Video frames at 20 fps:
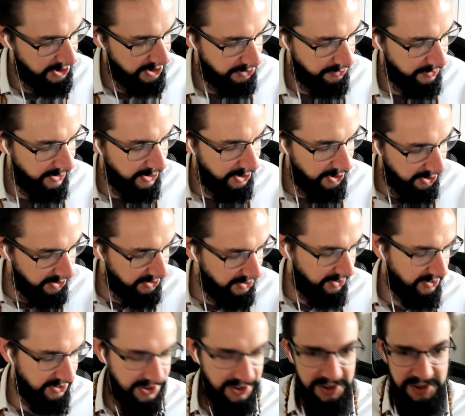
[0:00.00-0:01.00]
It's really good
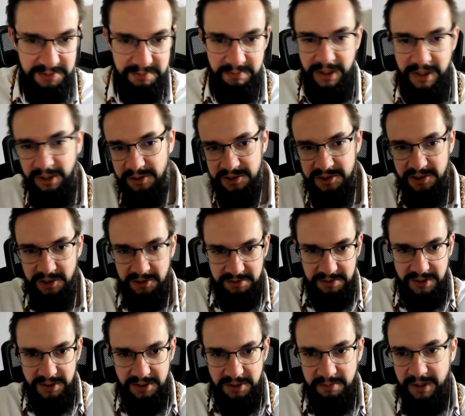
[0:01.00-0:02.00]
because it's
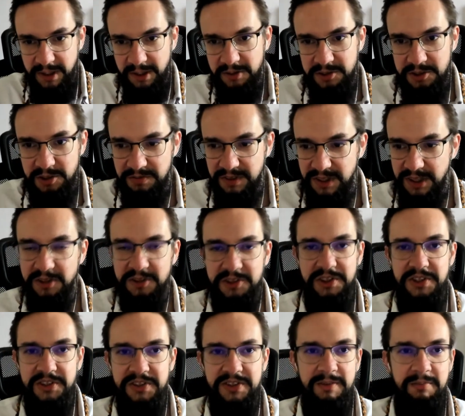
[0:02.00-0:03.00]
Microsoft in the Microsoft
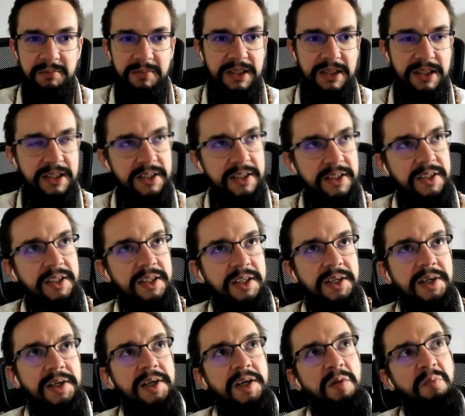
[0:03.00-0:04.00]
ecosystem.
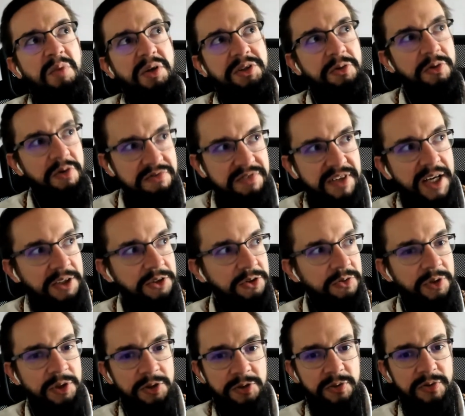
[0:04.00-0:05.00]
But the
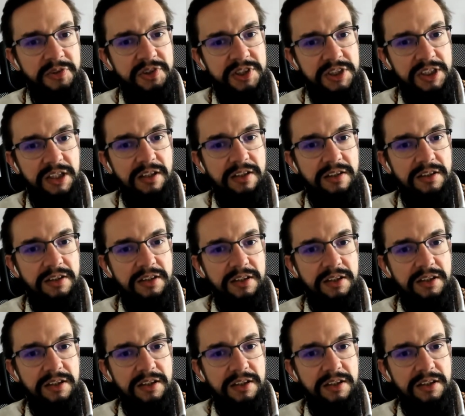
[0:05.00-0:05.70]
refactoring tools suck.